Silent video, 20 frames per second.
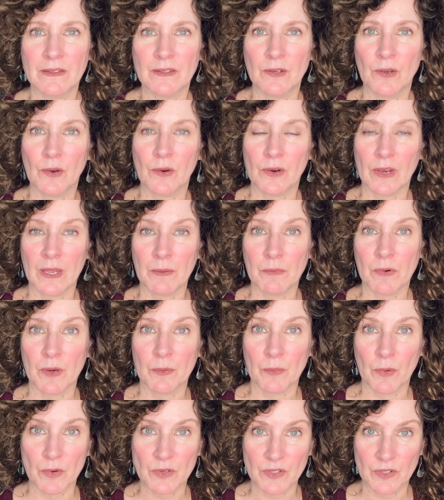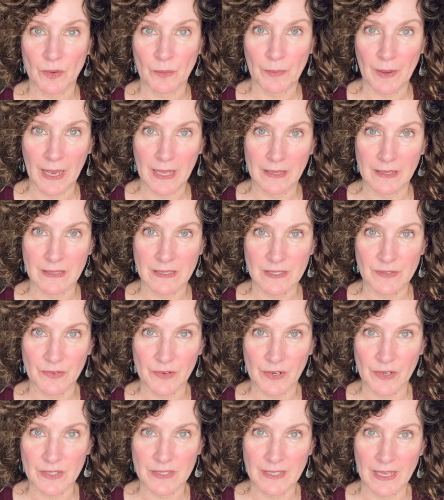to create more emotional balance for
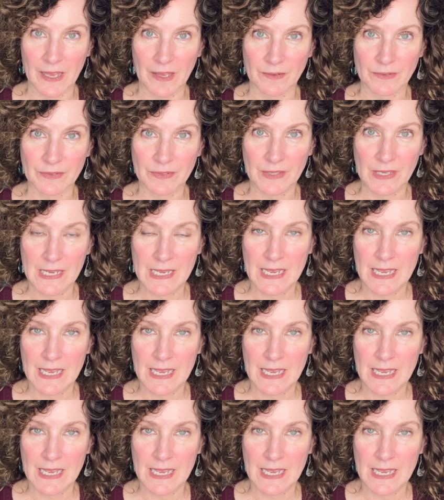yourself.